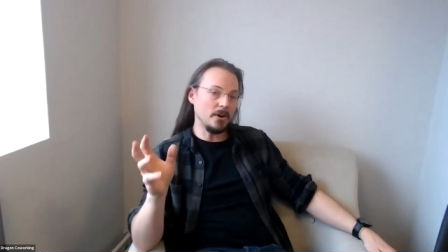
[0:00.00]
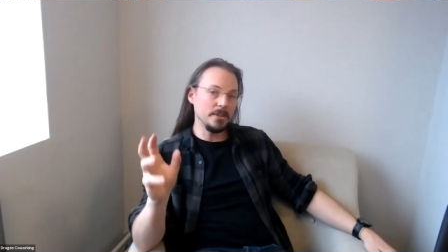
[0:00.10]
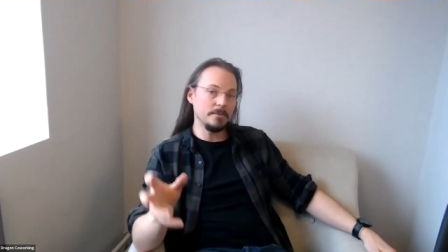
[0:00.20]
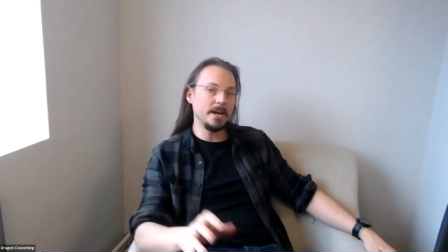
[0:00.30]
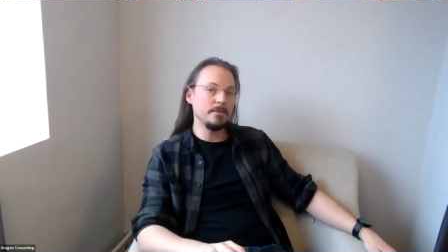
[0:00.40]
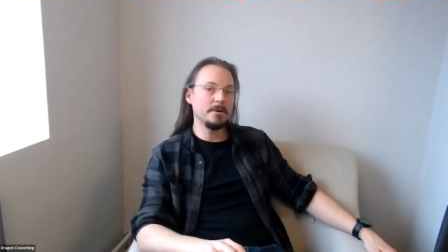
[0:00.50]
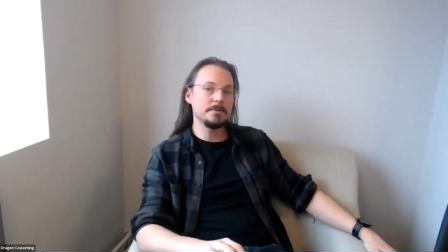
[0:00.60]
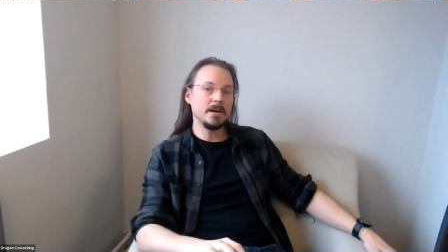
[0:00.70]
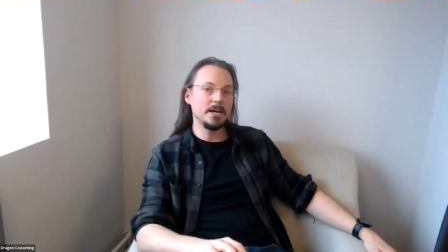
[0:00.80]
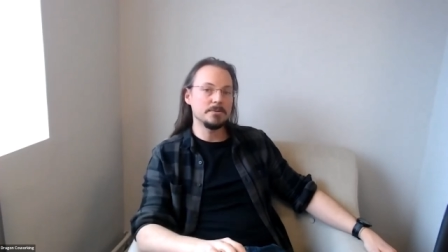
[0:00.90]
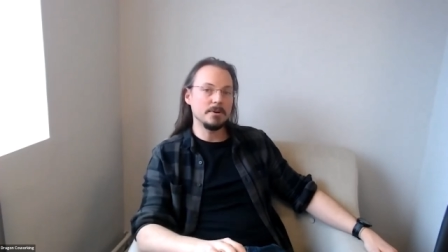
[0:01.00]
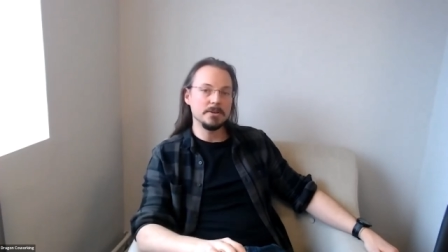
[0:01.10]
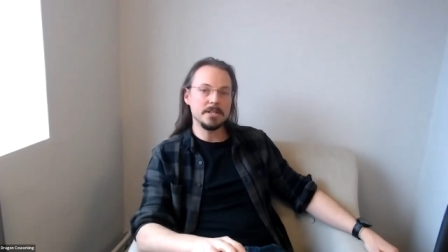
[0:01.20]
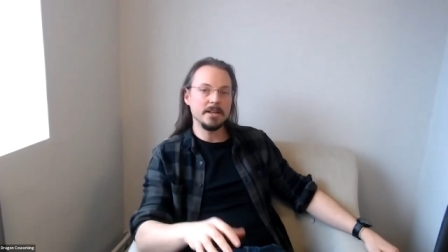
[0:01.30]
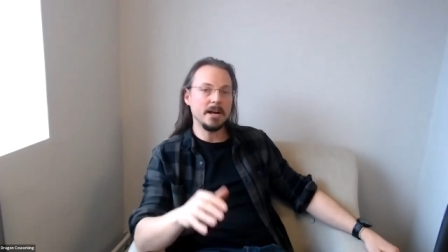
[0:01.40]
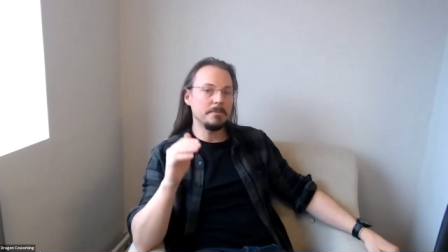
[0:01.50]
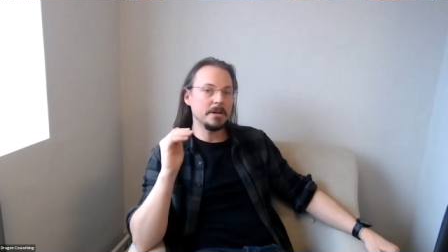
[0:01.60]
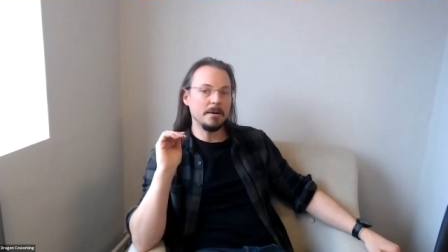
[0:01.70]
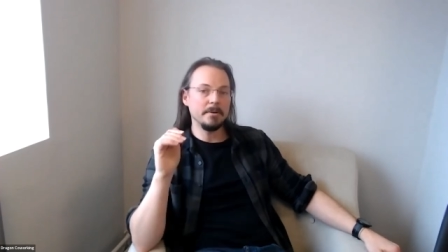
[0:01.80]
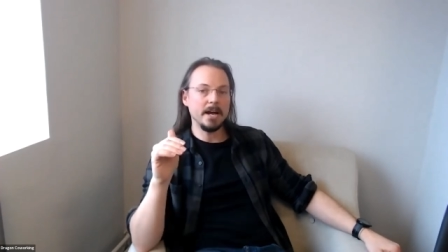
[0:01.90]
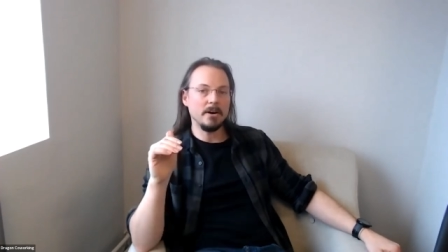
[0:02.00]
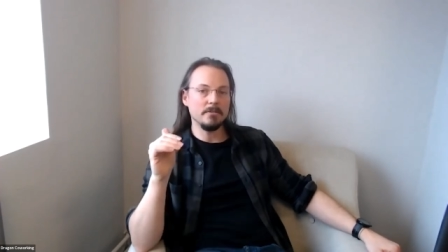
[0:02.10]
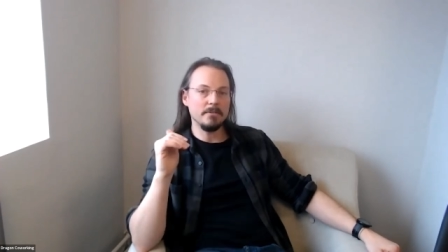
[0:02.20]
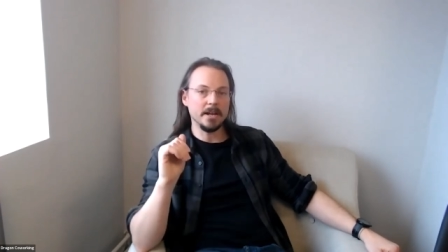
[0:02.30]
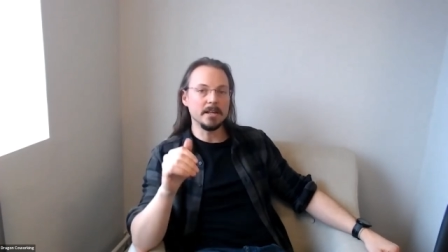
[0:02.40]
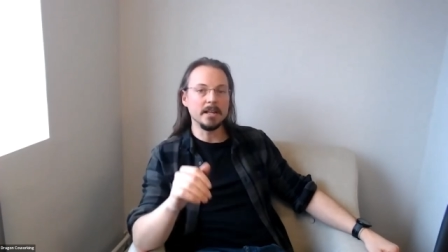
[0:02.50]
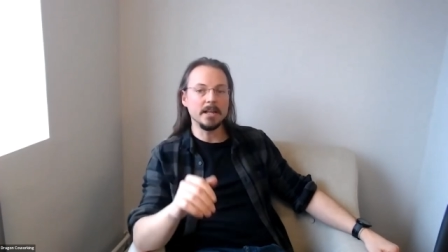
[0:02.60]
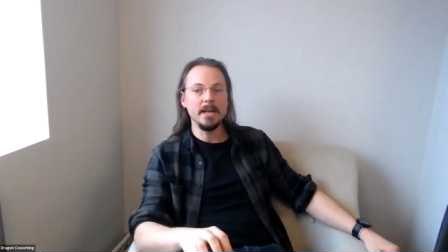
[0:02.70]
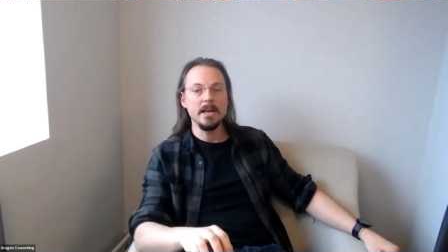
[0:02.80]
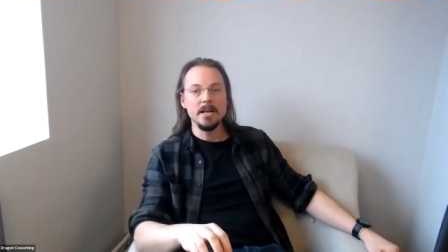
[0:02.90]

on the main website as well. So that will be coming out regularly.